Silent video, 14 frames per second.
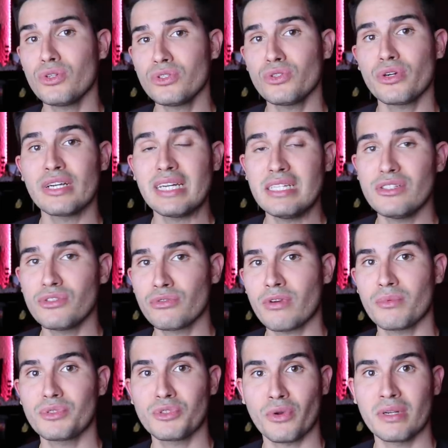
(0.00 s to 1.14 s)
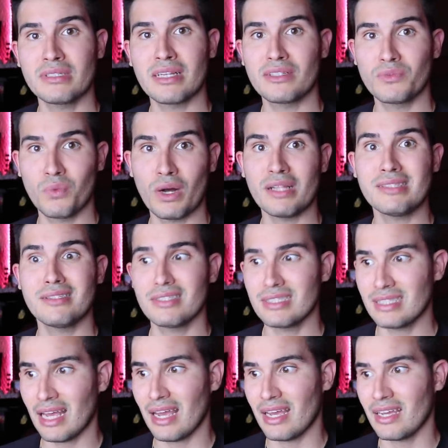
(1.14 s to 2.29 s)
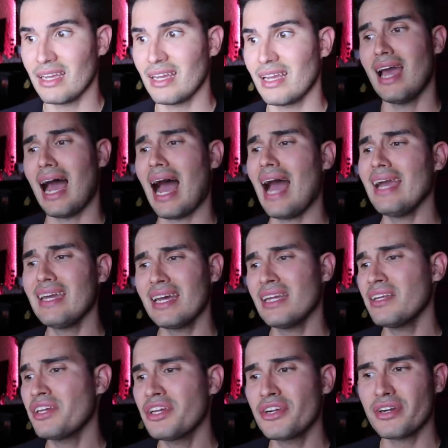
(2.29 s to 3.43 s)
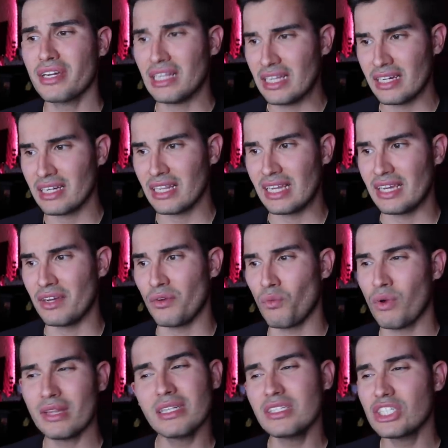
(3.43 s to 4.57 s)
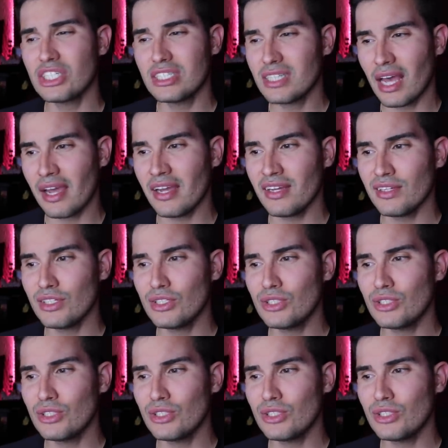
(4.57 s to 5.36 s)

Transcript: took to her Instagram stories as well to say, I can't hear clearly. What did she say?